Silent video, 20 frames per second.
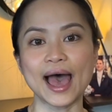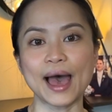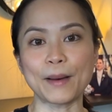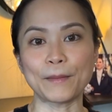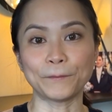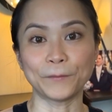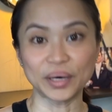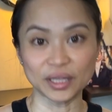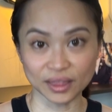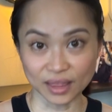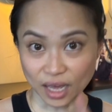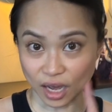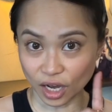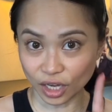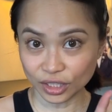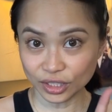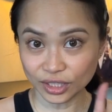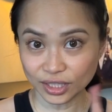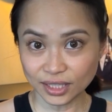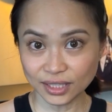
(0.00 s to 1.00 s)
But
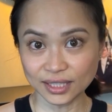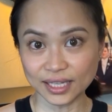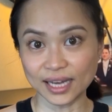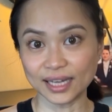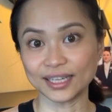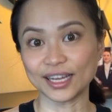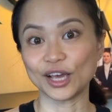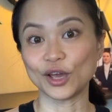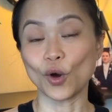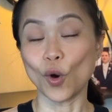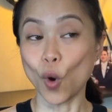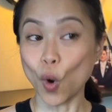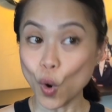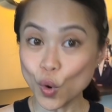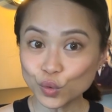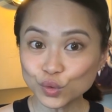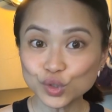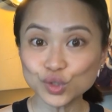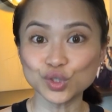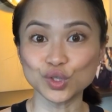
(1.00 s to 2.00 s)
other than that, I
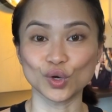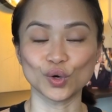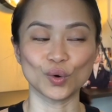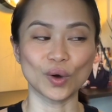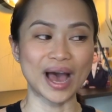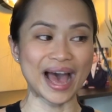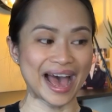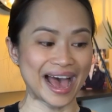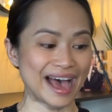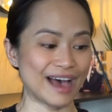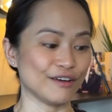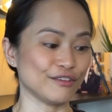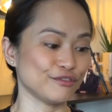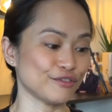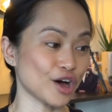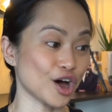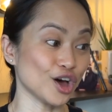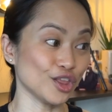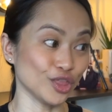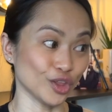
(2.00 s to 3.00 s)
also have
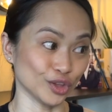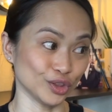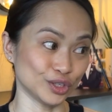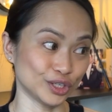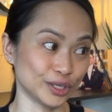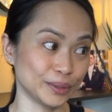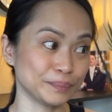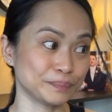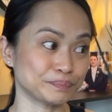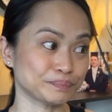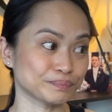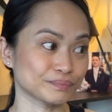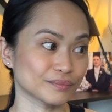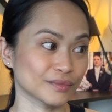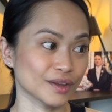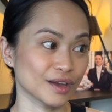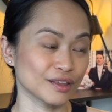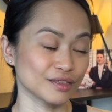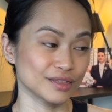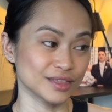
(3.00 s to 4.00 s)
another
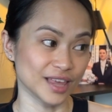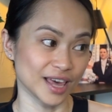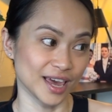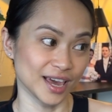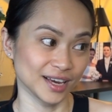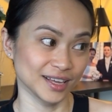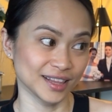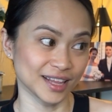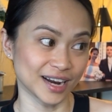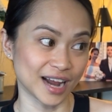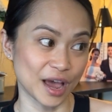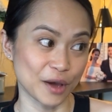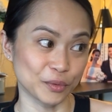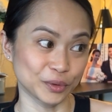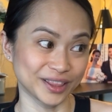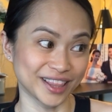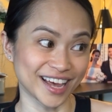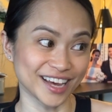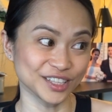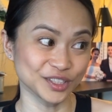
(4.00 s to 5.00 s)
thing that I
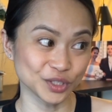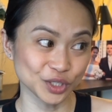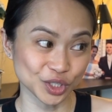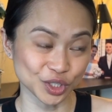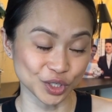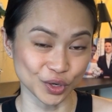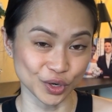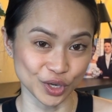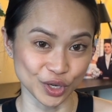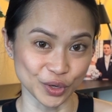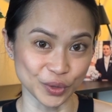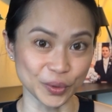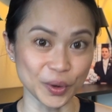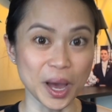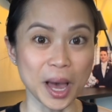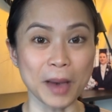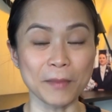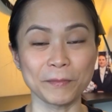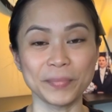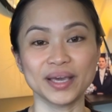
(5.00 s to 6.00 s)
would like to show you,
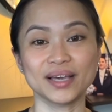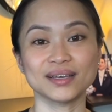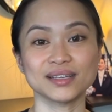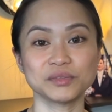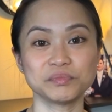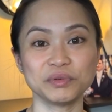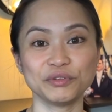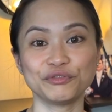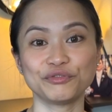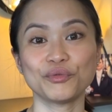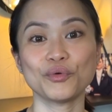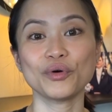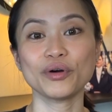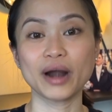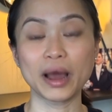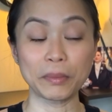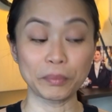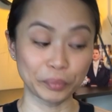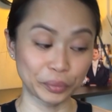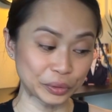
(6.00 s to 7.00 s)
because before
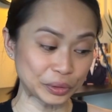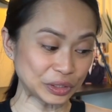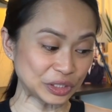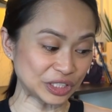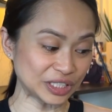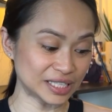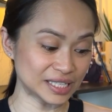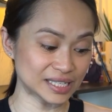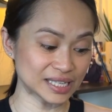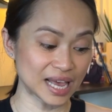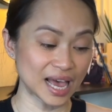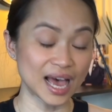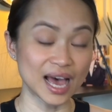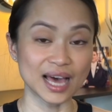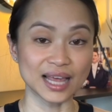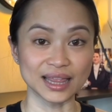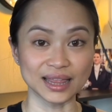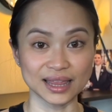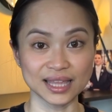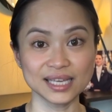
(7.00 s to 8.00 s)
I purchased
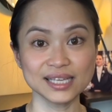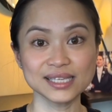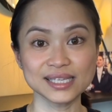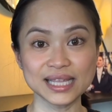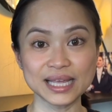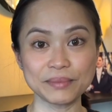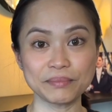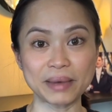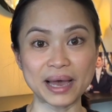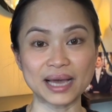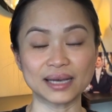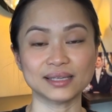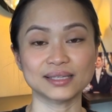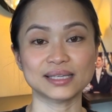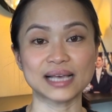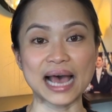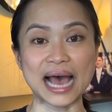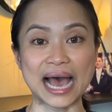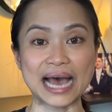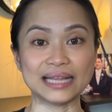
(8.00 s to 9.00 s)
this slingbacks
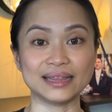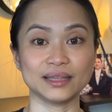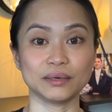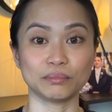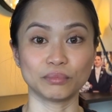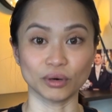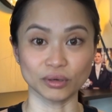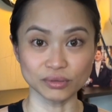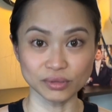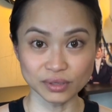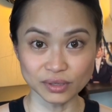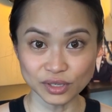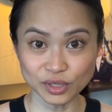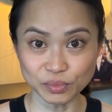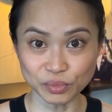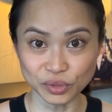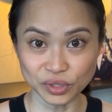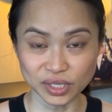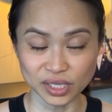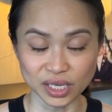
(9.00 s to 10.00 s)
at the Brussels
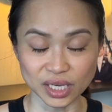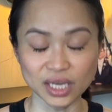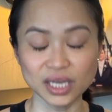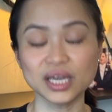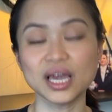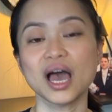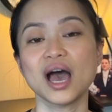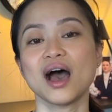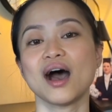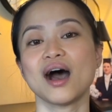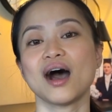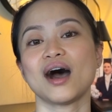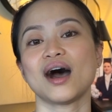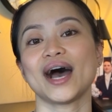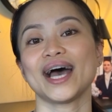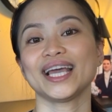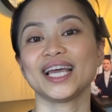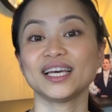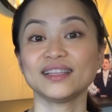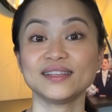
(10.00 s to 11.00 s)
boutique,
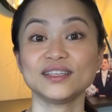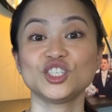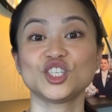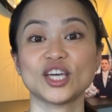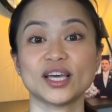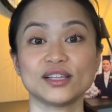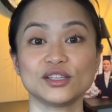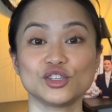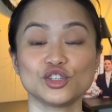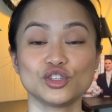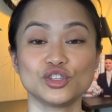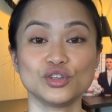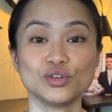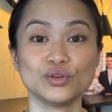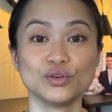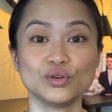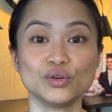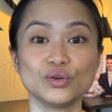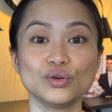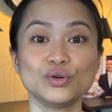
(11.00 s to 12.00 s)
I got the chance
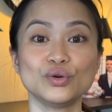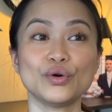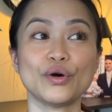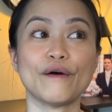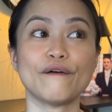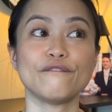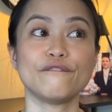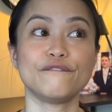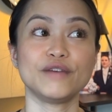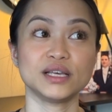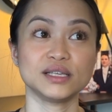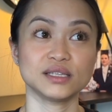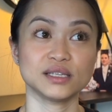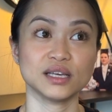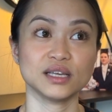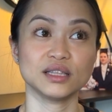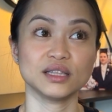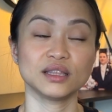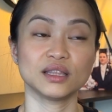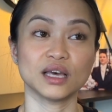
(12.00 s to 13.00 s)
to
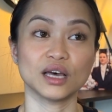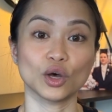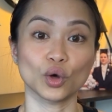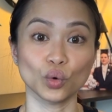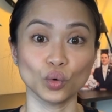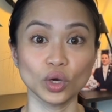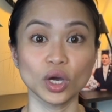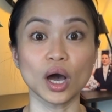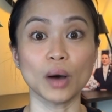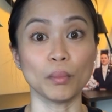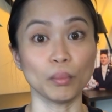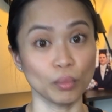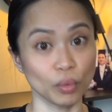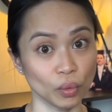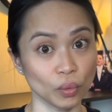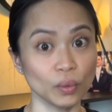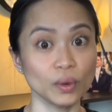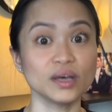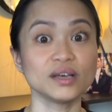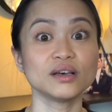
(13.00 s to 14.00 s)
visit the Rue
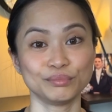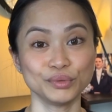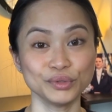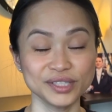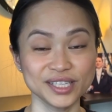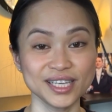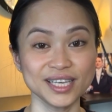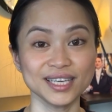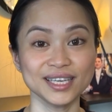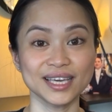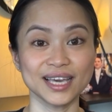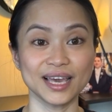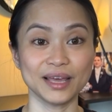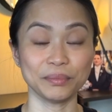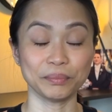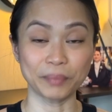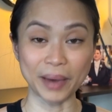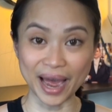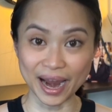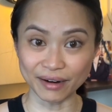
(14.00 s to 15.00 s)
Cambon Boutique
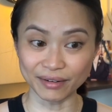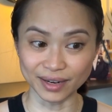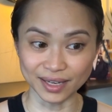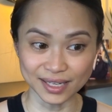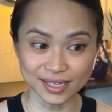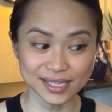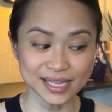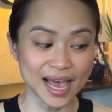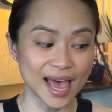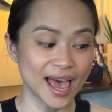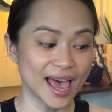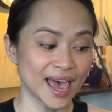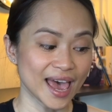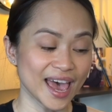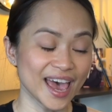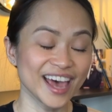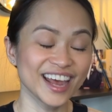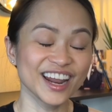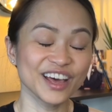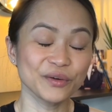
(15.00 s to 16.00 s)
in Paris,
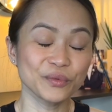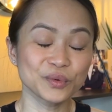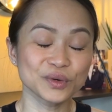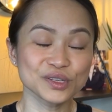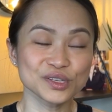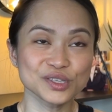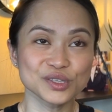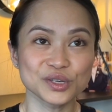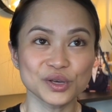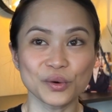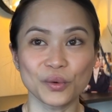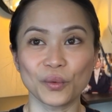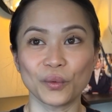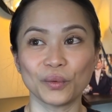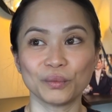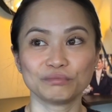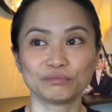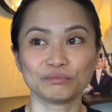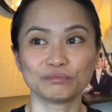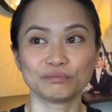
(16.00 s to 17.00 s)
and I was,
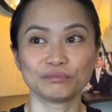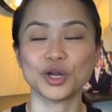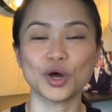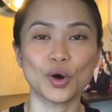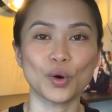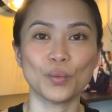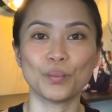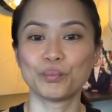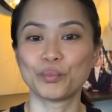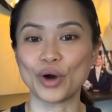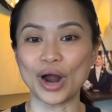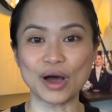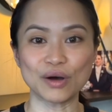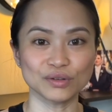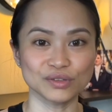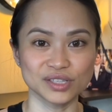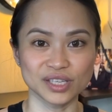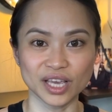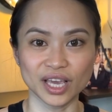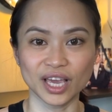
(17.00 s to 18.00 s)
you know,
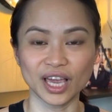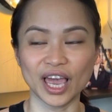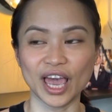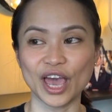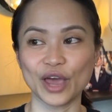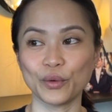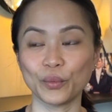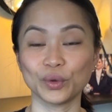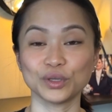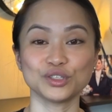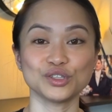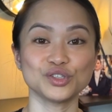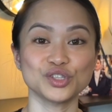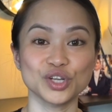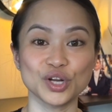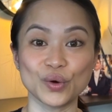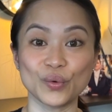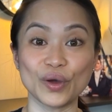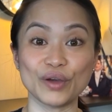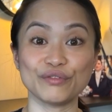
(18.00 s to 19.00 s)
browsing and wanted to
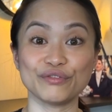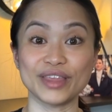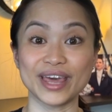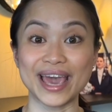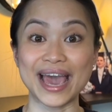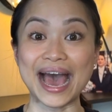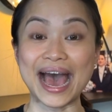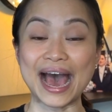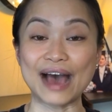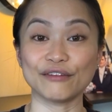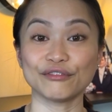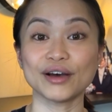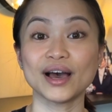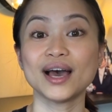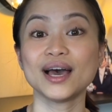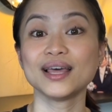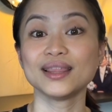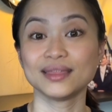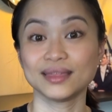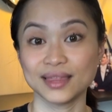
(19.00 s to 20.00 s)
know if they have
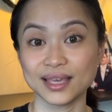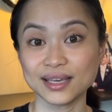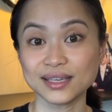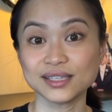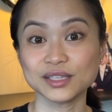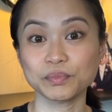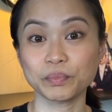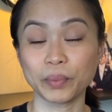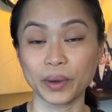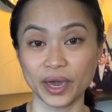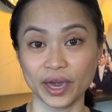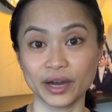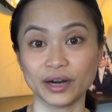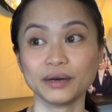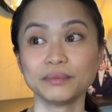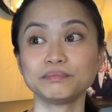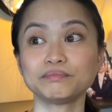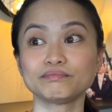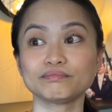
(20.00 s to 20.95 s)
this pair